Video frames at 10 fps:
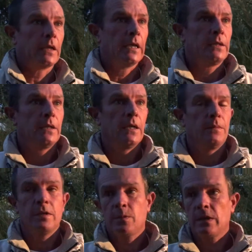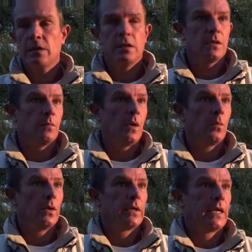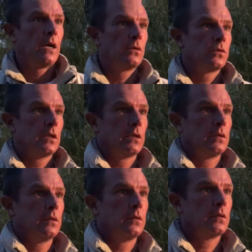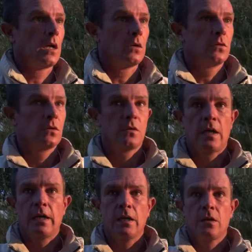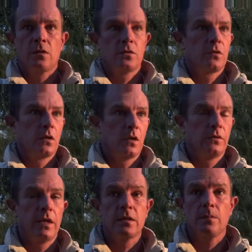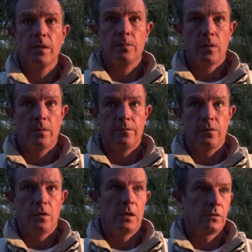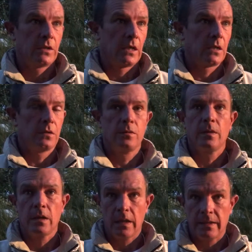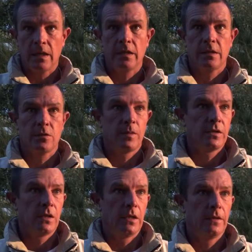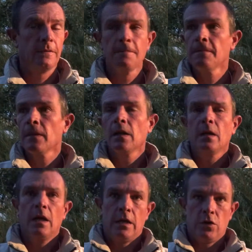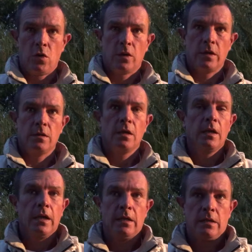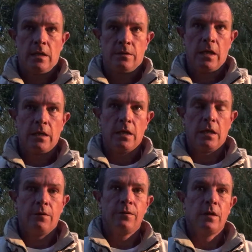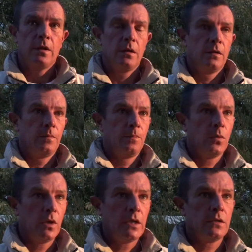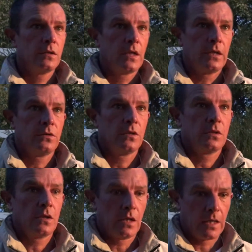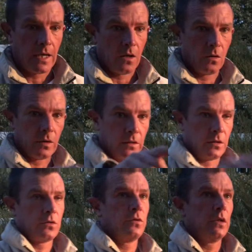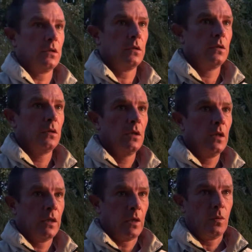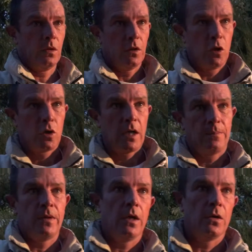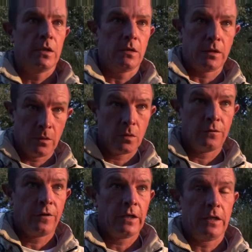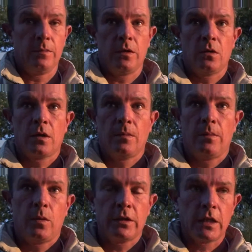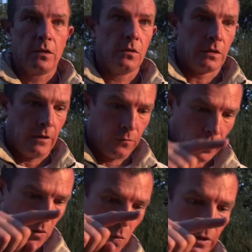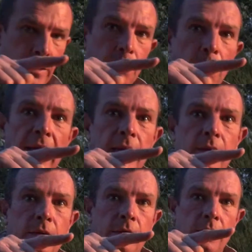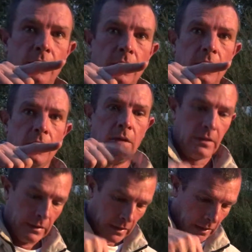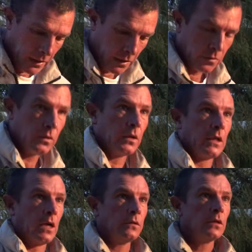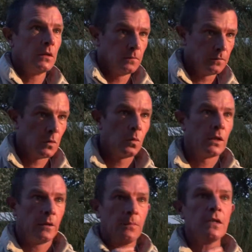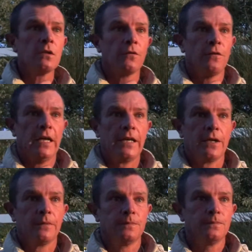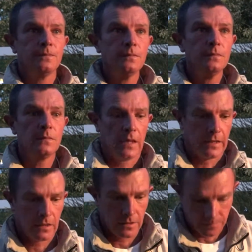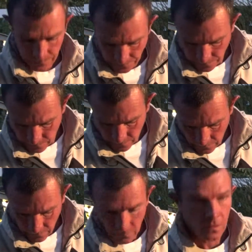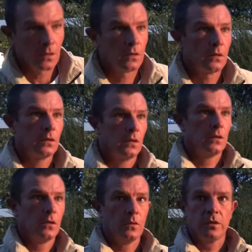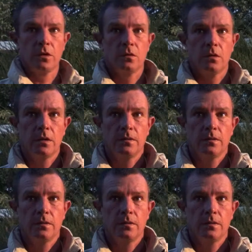get, especially Zimbabwe, cows and goats running across the road. That's a big problem for our truckers, at night especially, and donkeys. In Tanzania, if the police catches a cow in the street, they will lock up the owner. They will find him and lock him up. What they do is they've got a wooden pen that they hit into the ground with a piece of leather, like a I don't know what you call it.